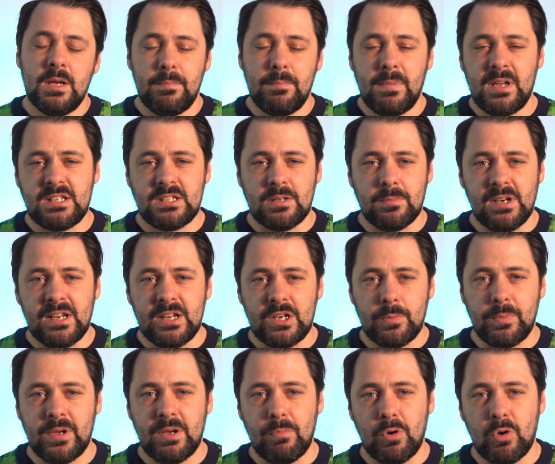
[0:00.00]
makes them a little
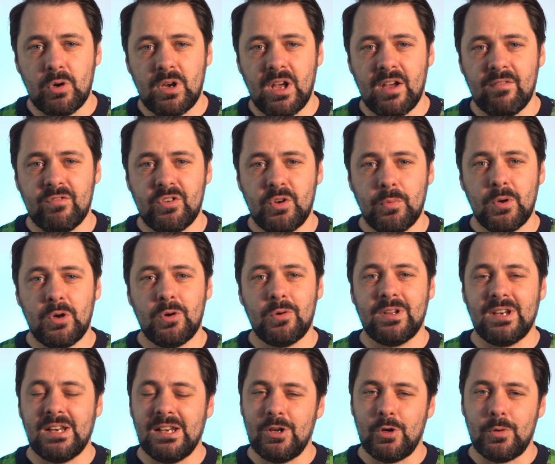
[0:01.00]
bit more comfortable
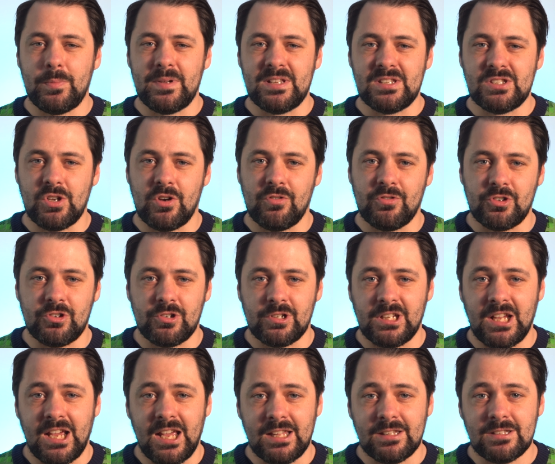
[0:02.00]
and a little bit softer on
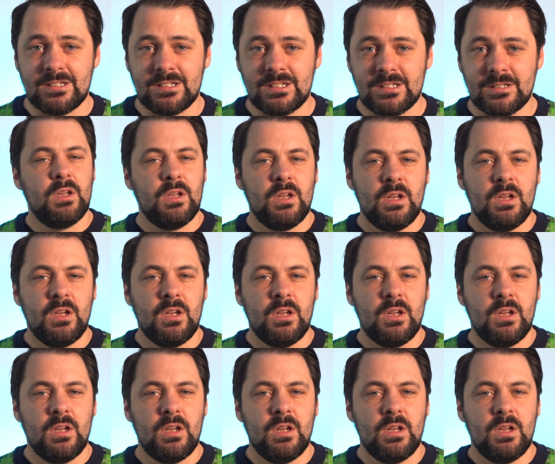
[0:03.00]
your hands.